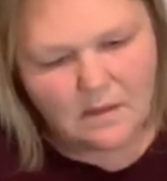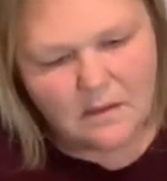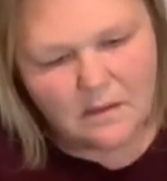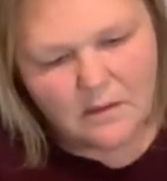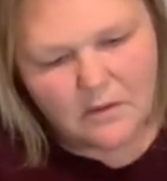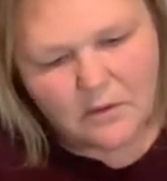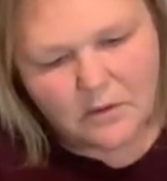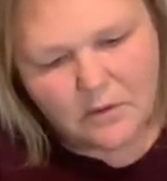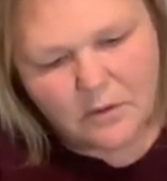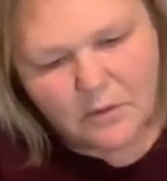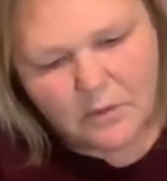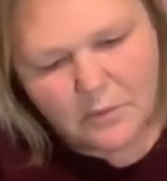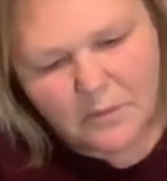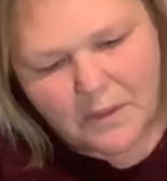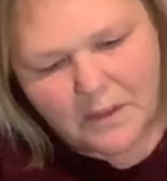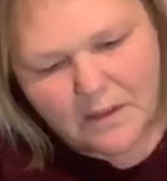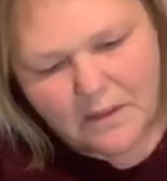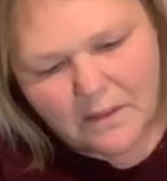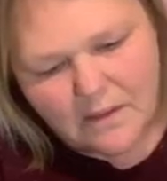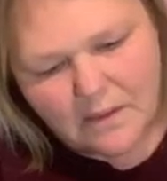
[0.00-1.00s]
glue you
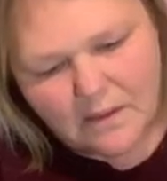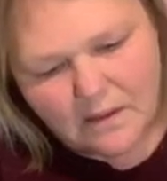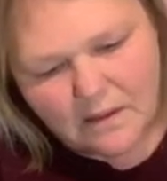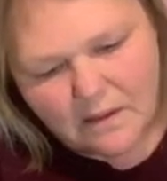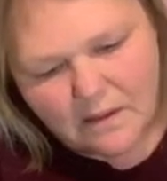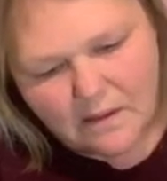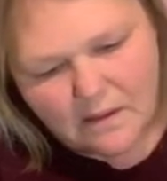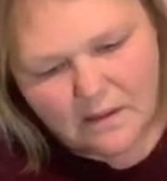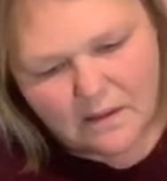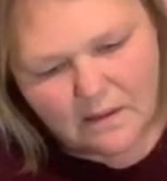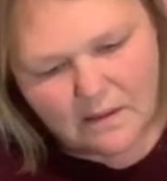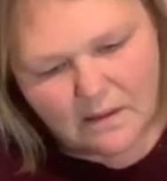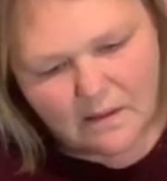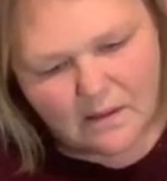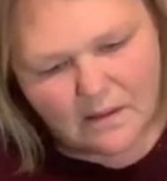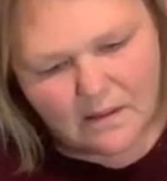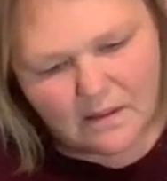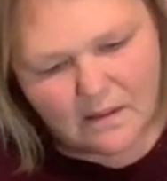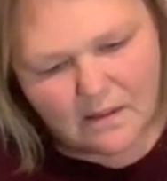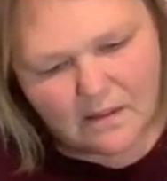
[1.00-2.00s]
with
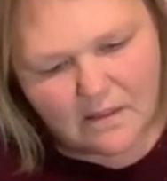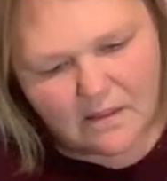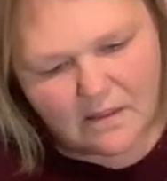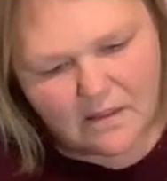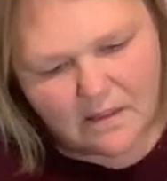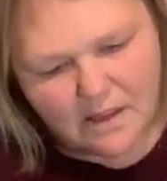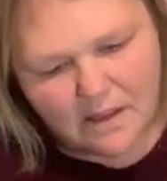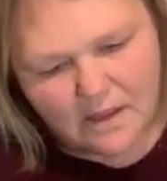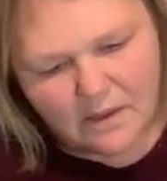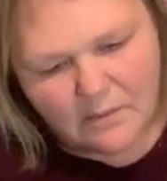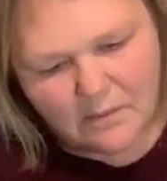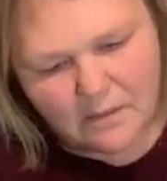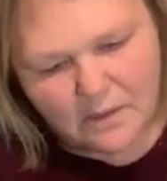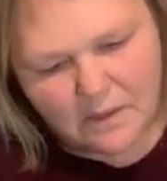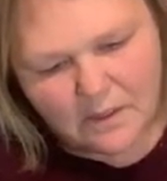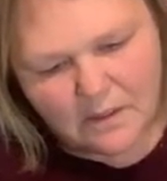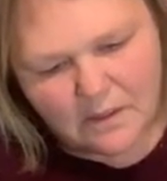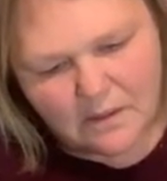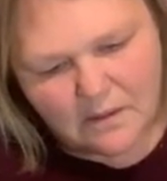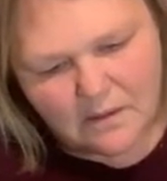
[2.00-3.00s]
that
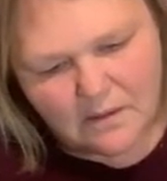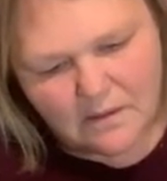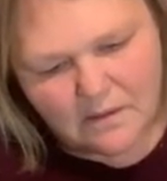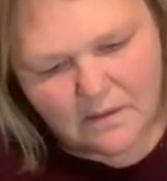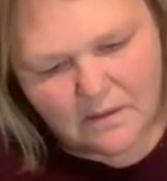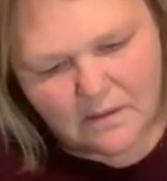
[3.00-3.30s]
one.